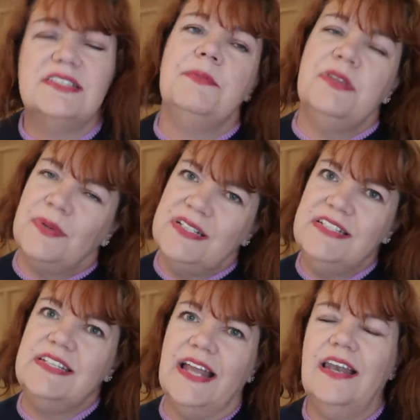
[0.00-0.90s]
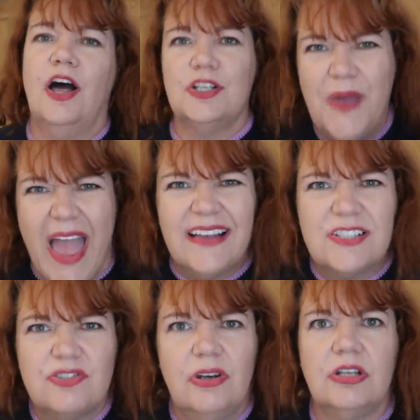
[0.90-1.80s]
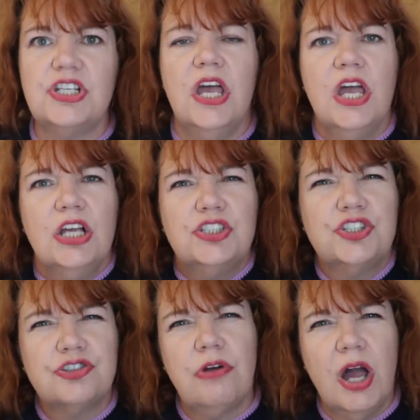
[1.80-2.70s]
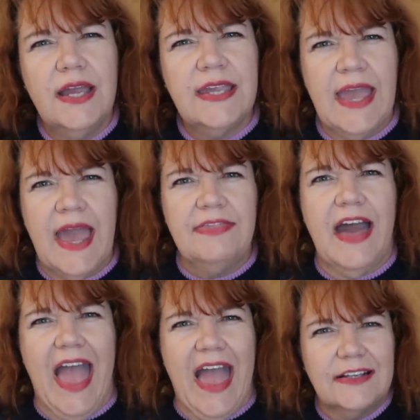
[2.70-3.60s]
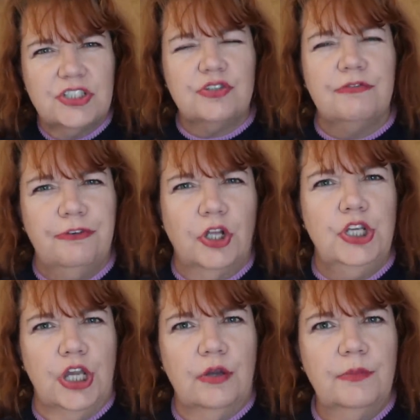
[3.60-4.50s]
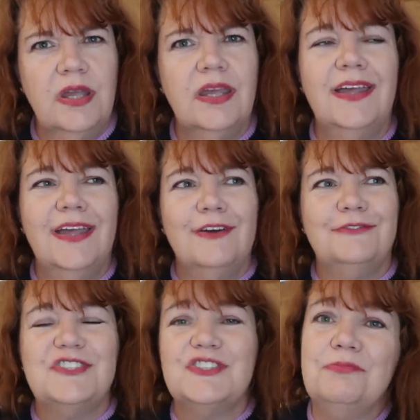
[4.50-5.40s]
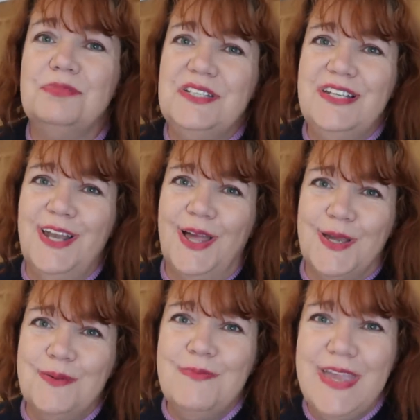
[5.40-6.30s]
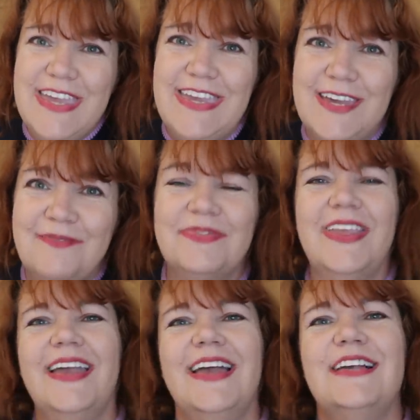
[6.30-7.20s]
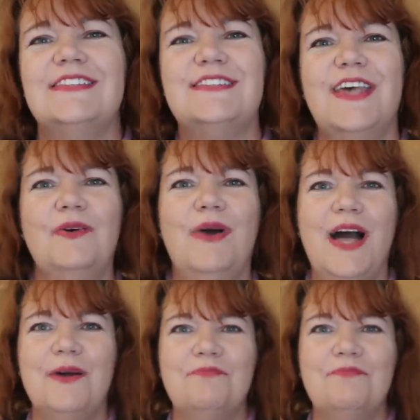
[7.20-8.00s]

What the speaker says: Some of them I did get large, but extra large, to try and get that extra volume for somebody like me. So,